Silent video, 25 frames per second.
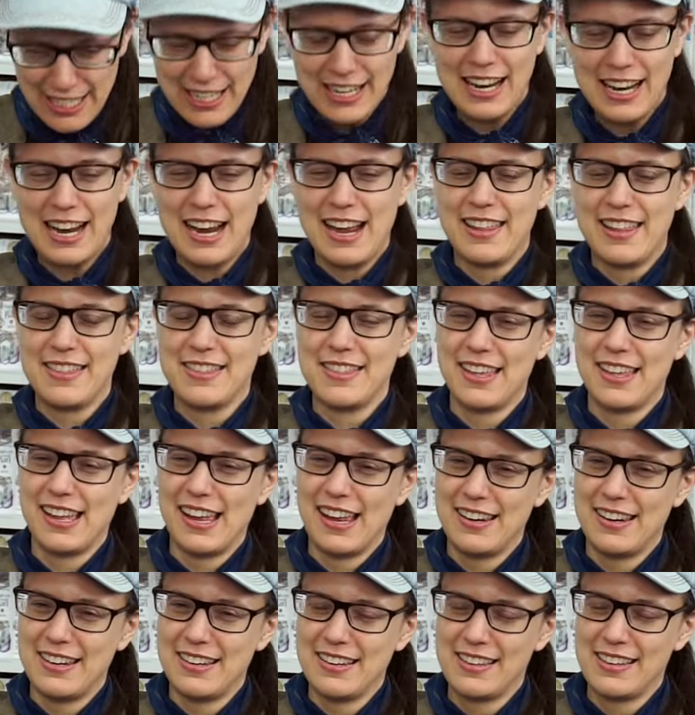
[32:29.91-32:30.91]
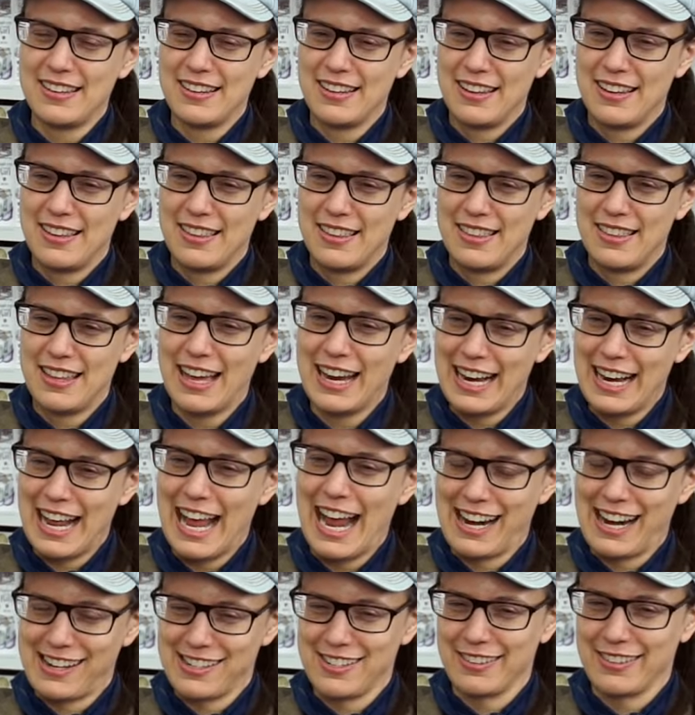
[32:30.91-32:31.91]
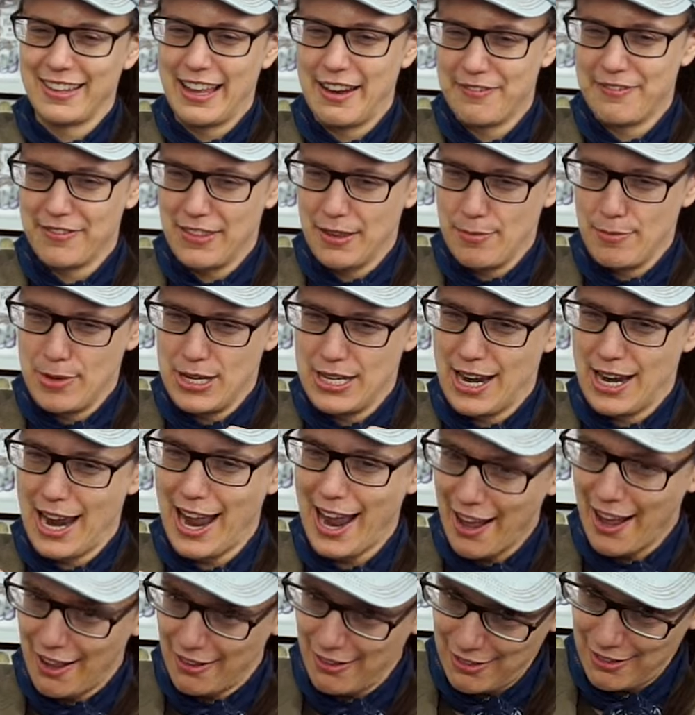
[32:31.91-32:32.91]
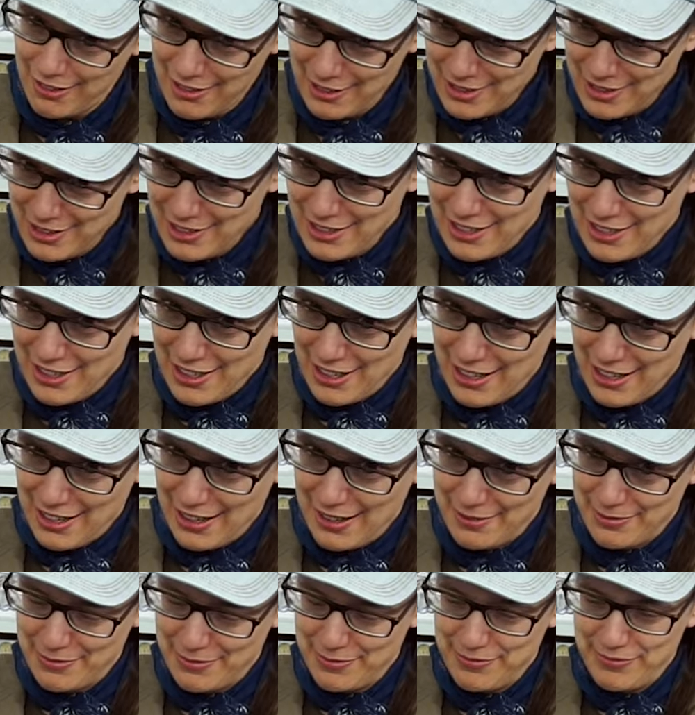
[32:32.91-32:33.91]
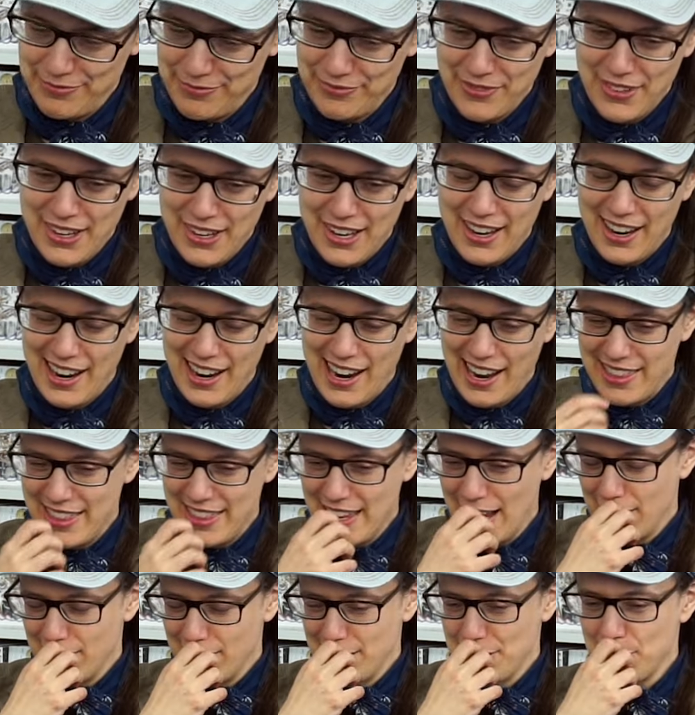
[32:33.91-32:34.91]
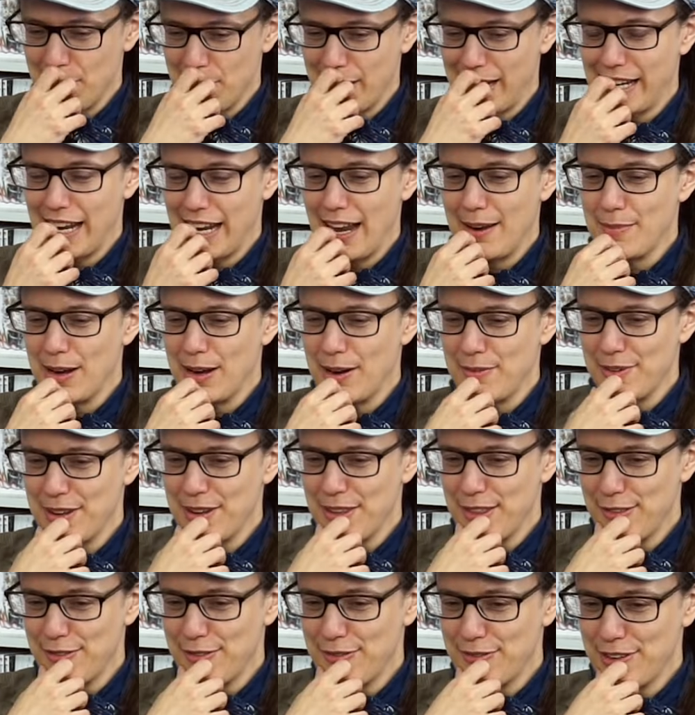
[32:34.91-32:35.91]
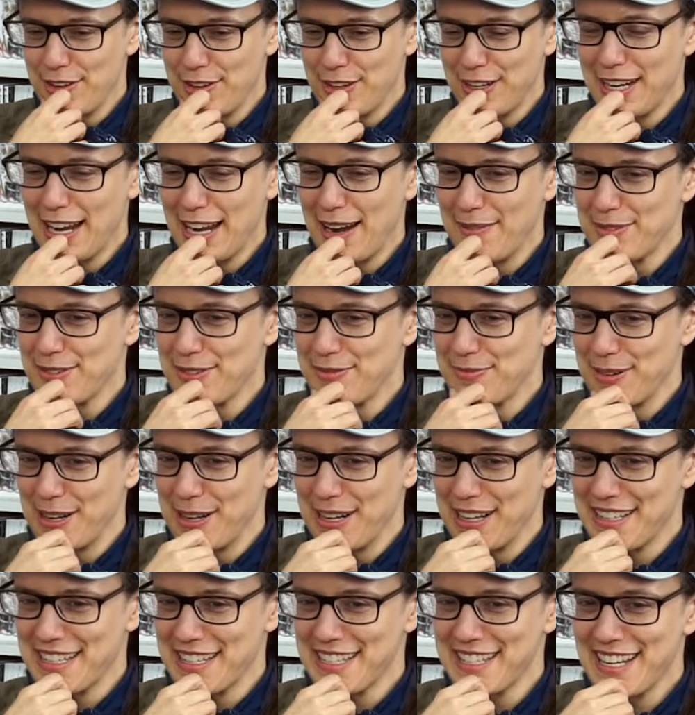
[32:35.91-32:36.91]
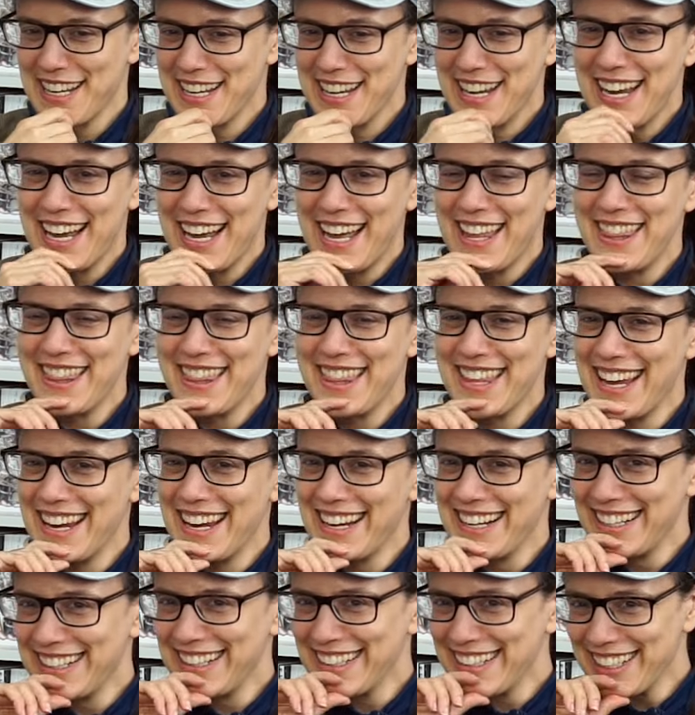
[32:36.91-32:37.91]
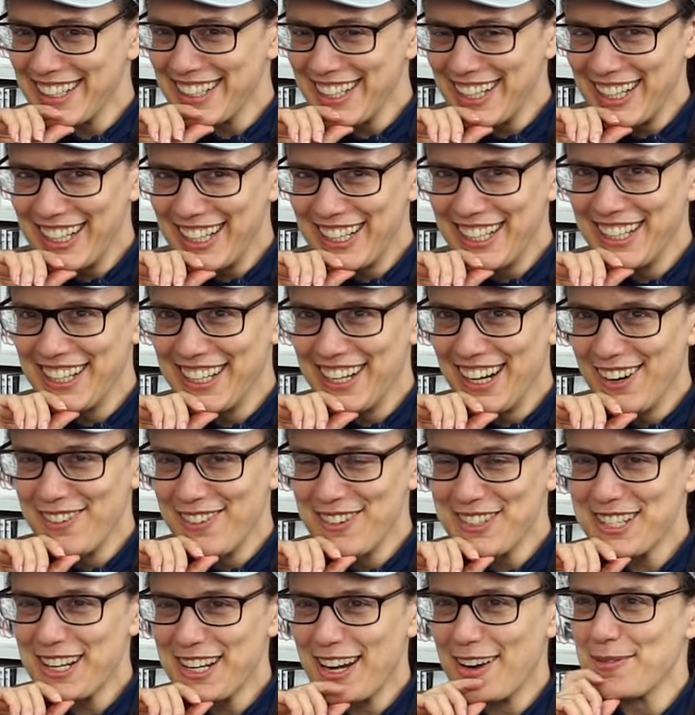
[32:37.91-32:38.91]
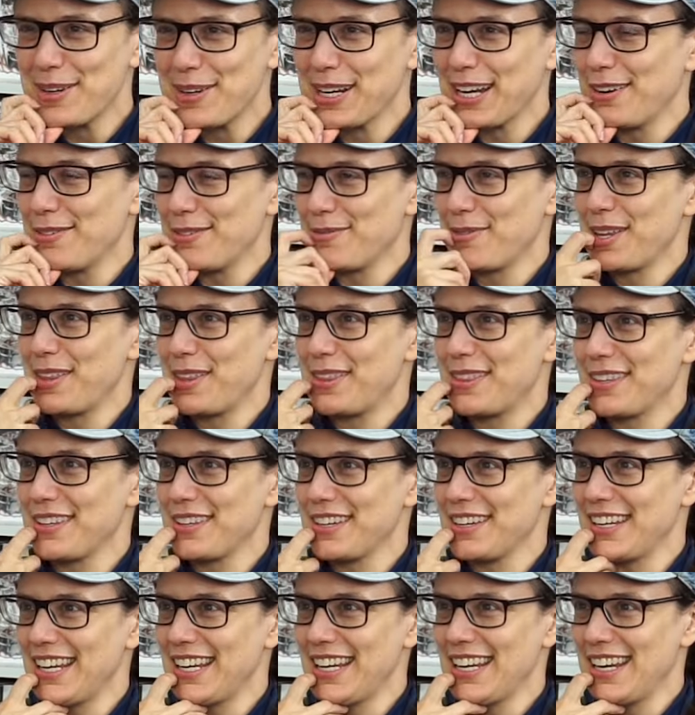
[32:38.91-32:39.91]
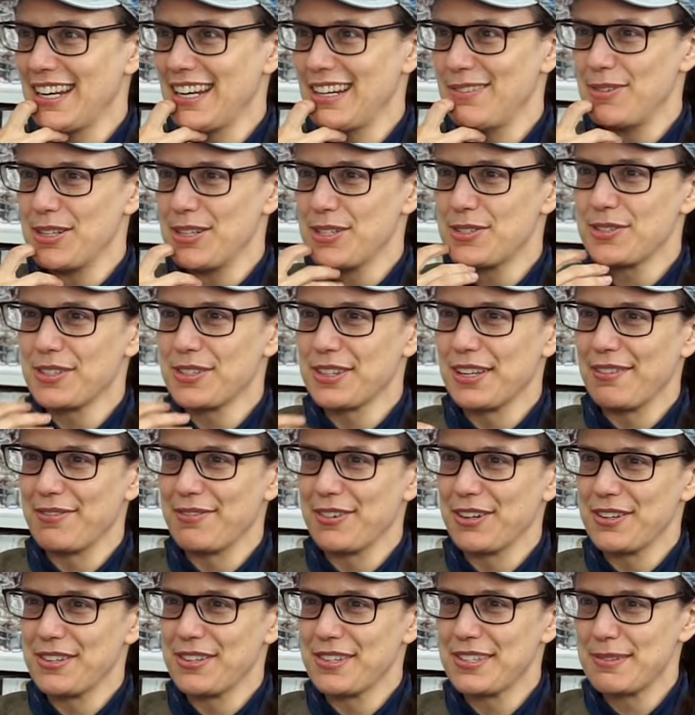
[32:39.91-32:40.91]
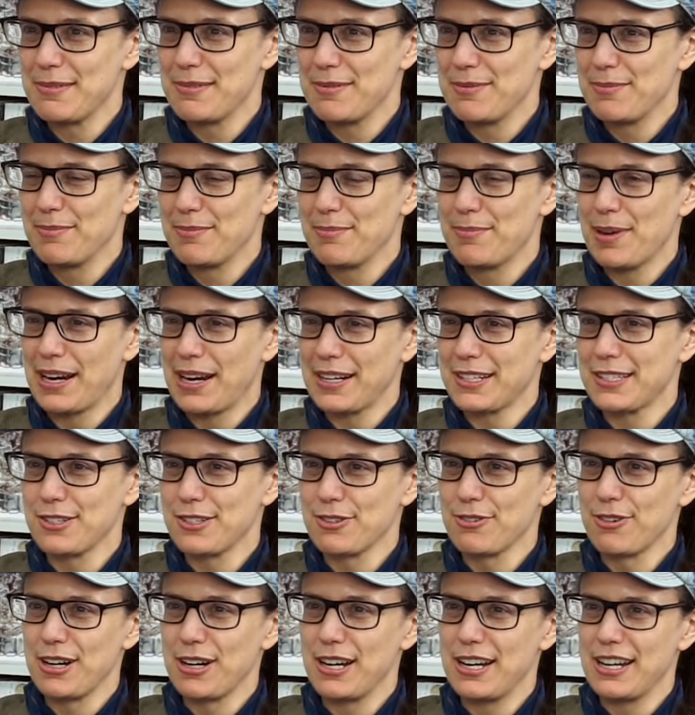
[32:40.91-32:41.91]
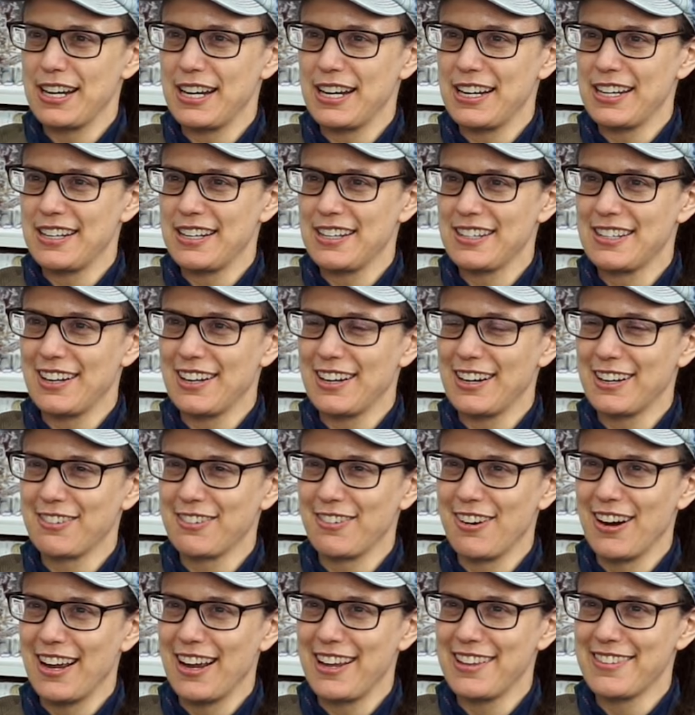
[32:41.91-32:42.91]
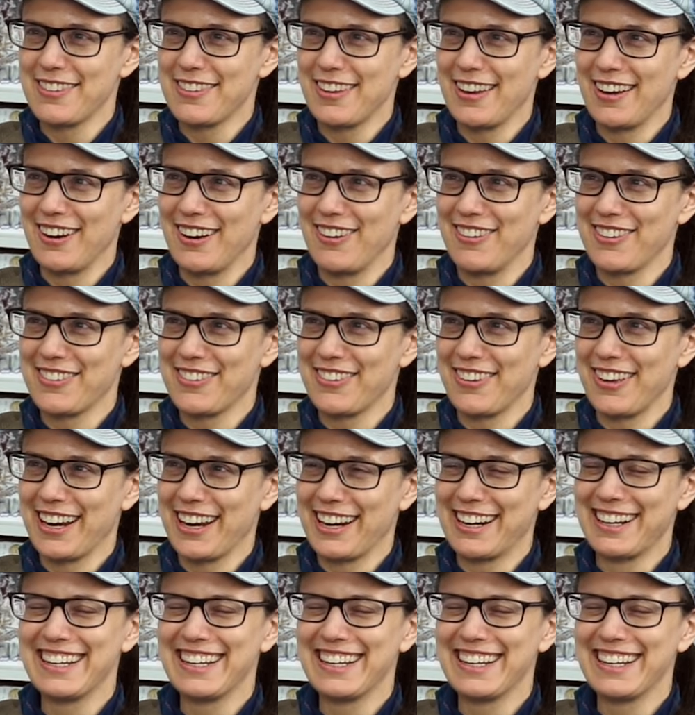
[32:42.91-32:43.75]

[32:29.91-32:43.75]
and then that act left them in hell? And that was what I came up with for Captive Prince. And then I was coming up with the enemies to lovers backstory in Dark Rise, and I was like,